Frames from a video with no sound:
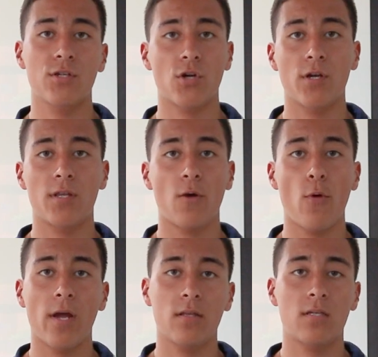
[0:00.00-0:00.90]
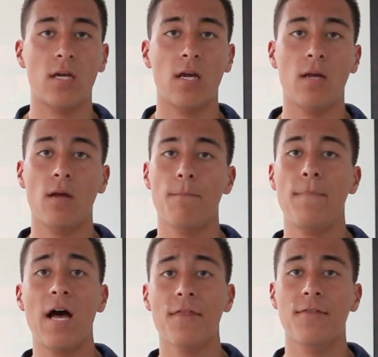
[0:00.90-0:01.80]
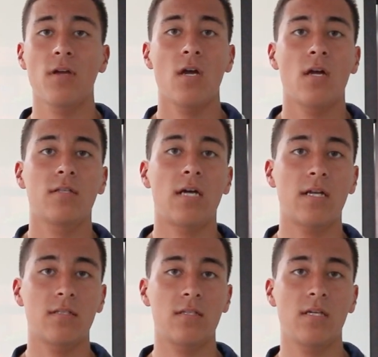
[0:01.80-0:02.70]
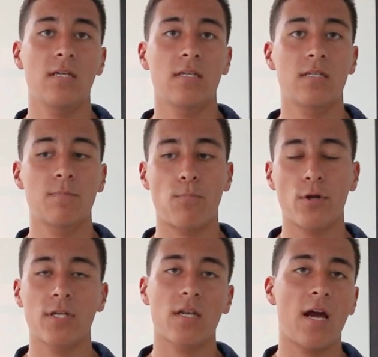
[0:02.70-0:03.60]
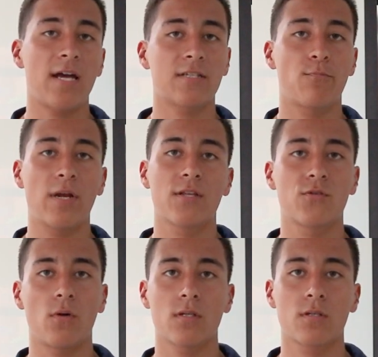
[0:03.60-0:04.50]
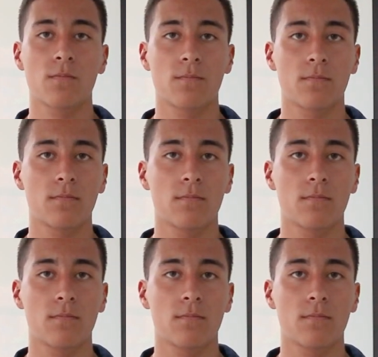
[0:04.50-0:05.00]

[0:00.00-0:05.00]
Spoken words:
we enjoy the path that this project has bring to us.